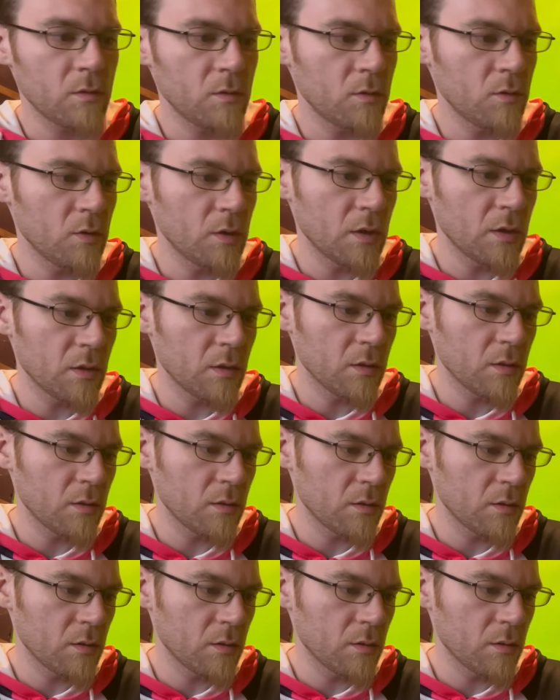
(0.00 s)
You get
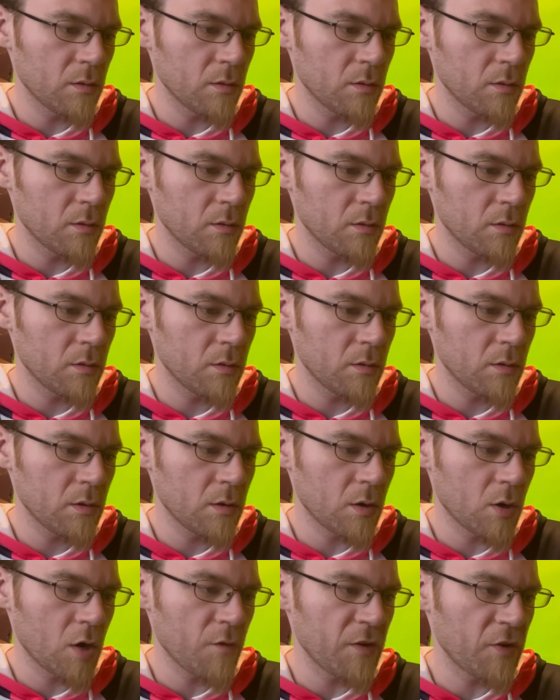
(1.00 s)

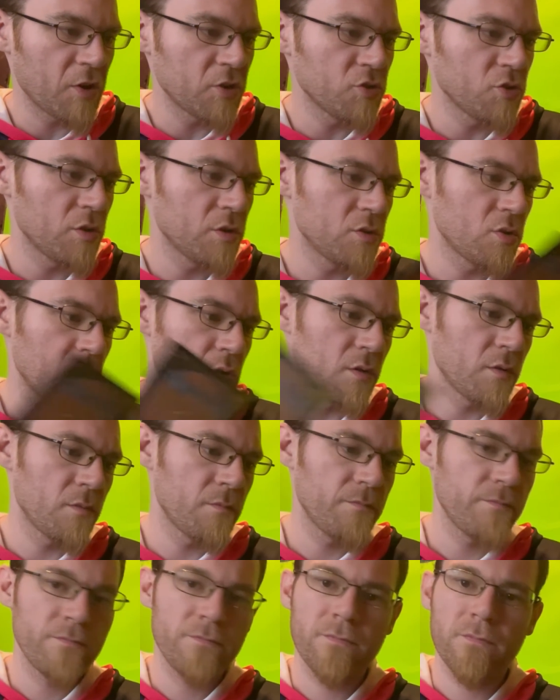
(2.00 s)
artifact creature token.
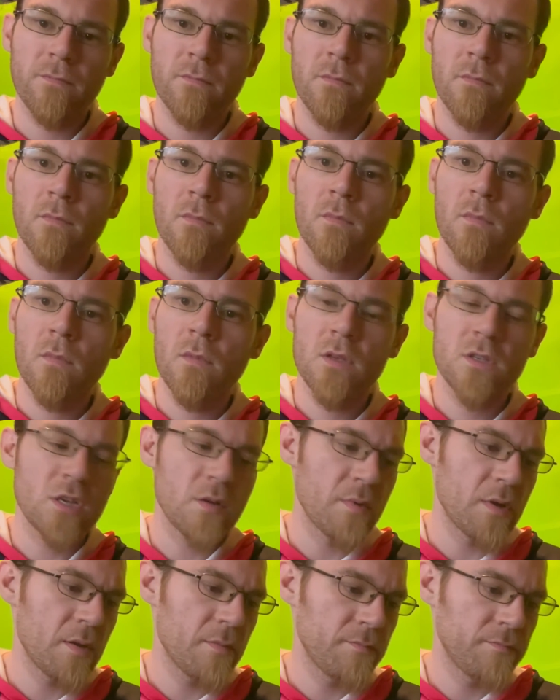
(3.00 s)
It's not
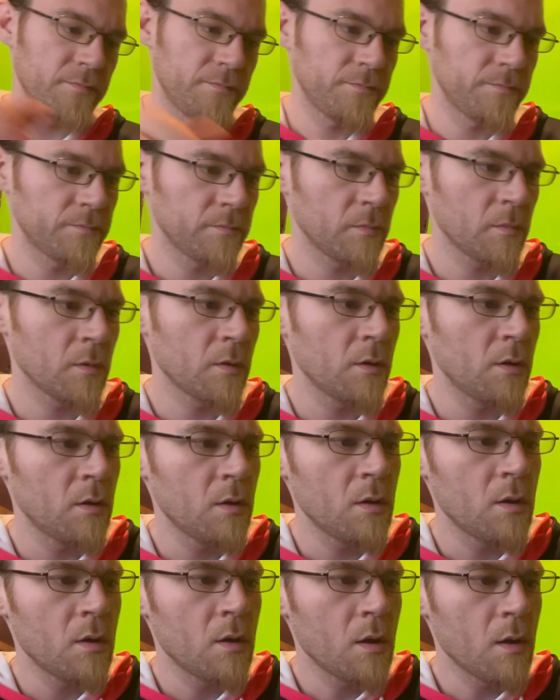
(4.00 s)
bad.
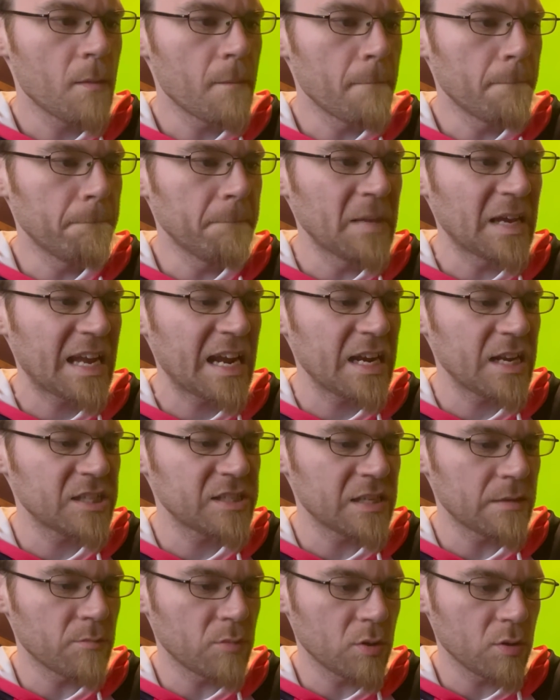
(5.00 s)
Mechan
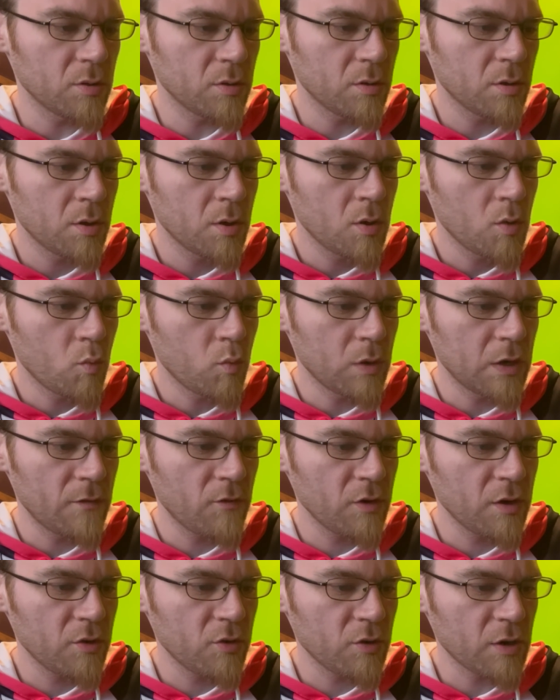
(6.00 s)
Assembler. Whenever
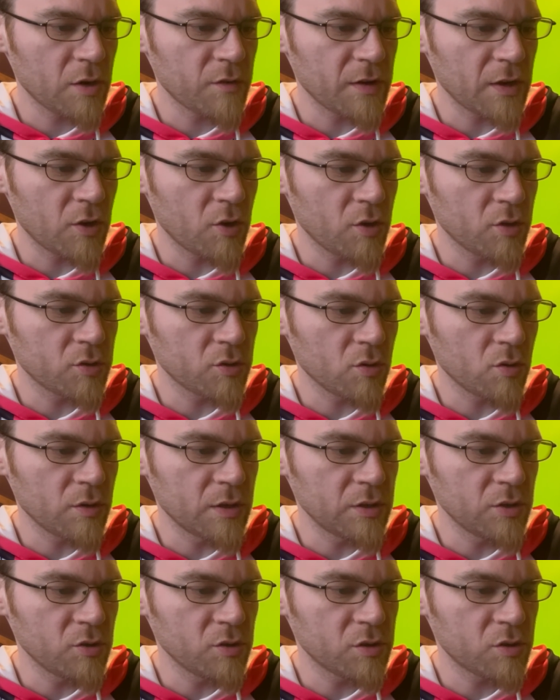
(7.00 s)
another artifact you control
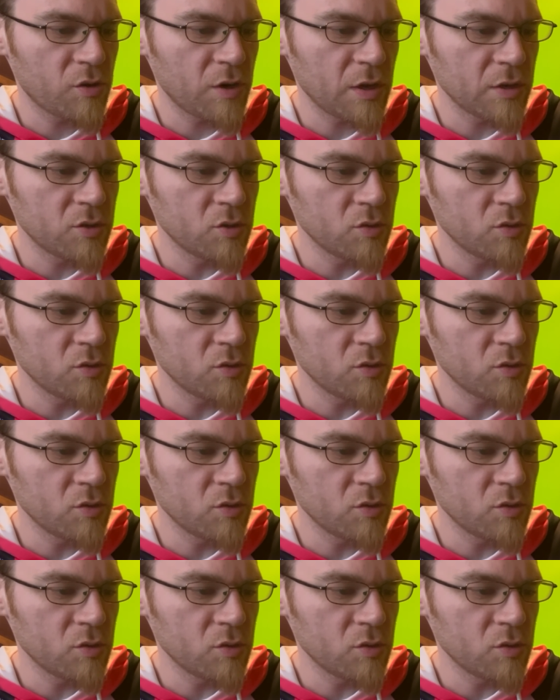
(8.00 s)
enters, create a 2